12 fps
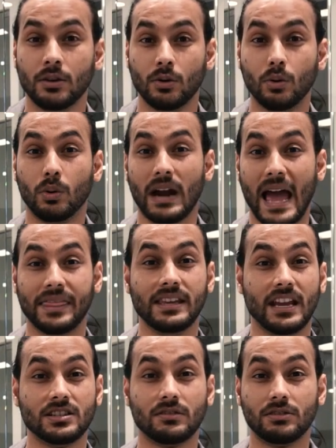who were at
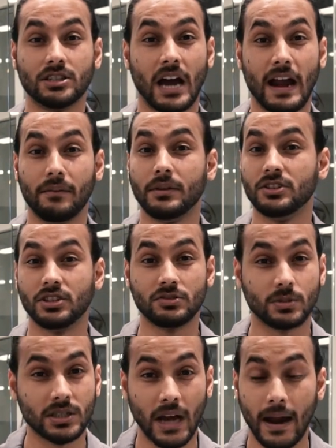the age of retirement just
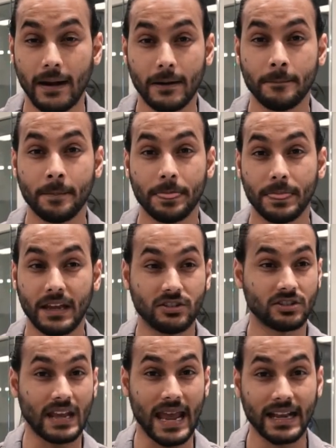retired. They
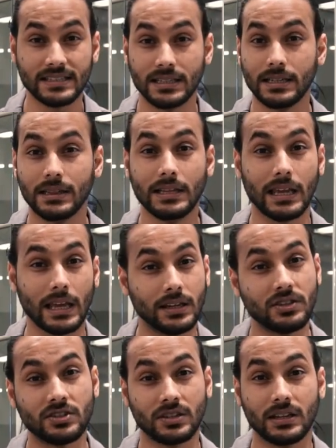just exited the
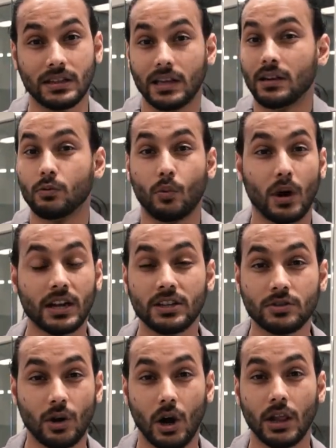industry. They didn't want it
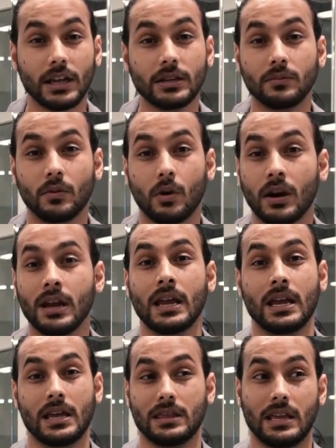to haul anymore.
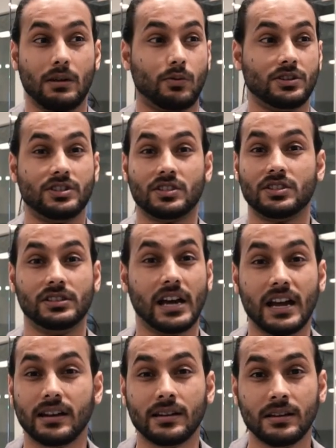They were just
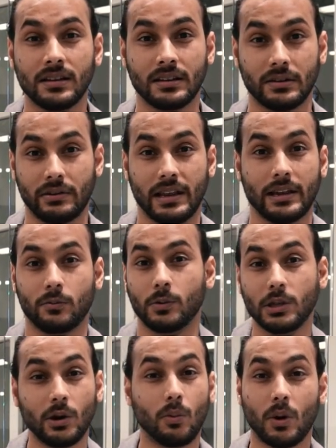done. They were like,
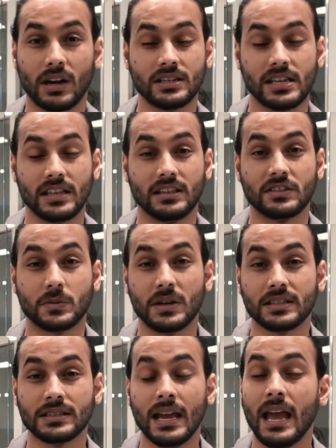we don't want to take this
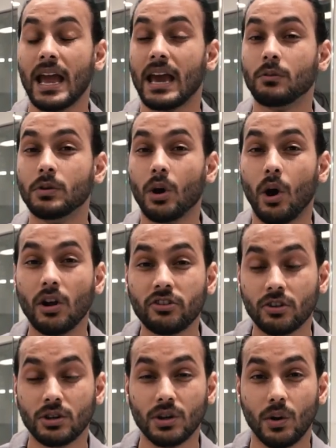risk. And we
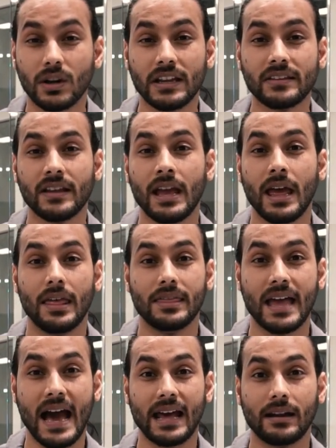also noticed
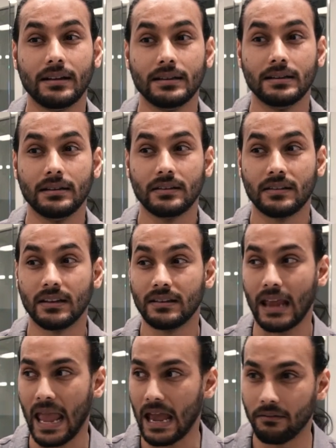that
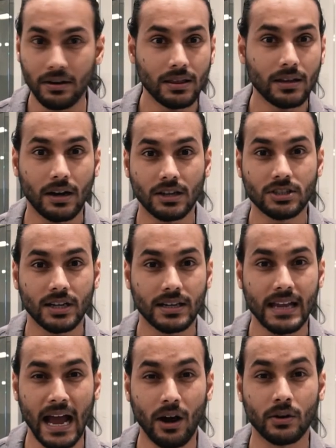since everything got shut
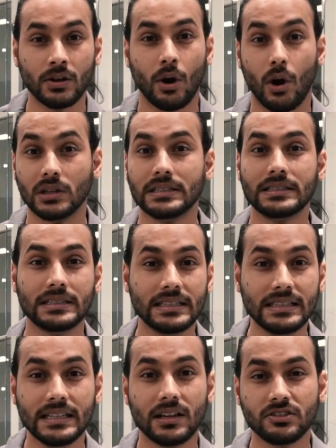down, all the
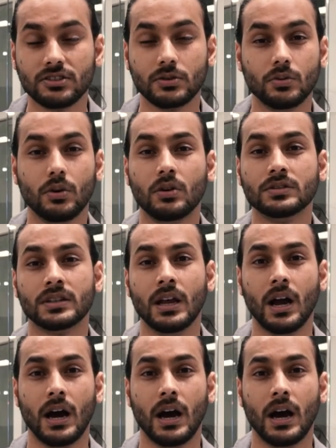CDL schools